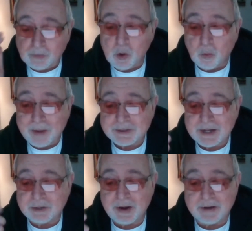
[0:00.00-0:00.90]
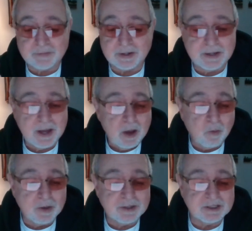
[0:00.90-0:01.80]
Her website crowdfunding
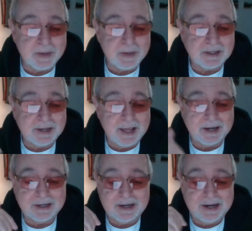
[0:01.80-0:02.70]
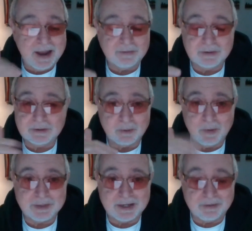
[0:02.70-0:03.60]
was suspended, and the
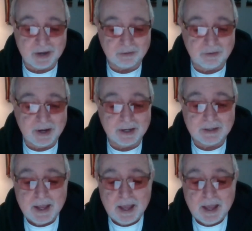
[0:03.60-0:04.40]
website never got created.